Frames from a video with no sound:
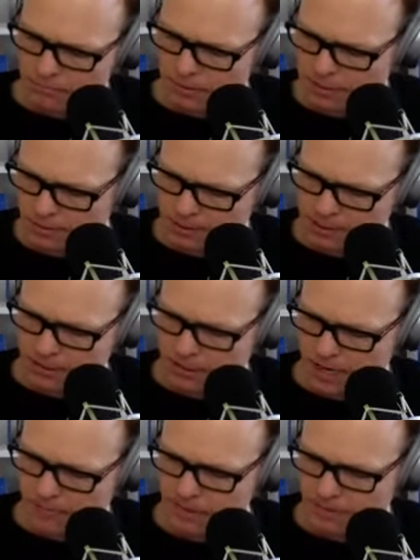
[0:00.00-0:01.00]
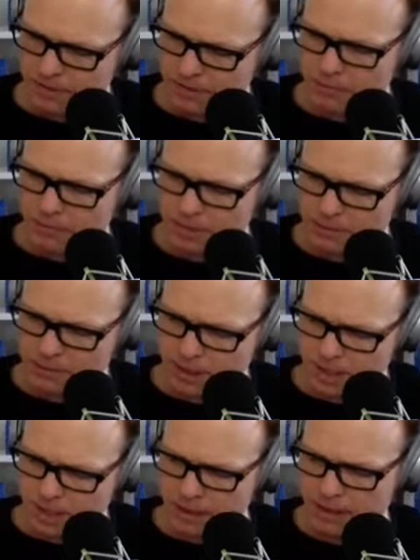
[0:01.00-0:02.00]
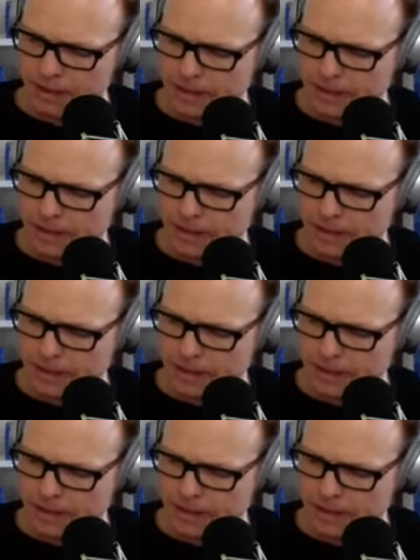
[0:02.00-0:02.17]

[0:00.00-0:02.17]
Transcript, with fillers: six, six and a half to seven times EBITDA.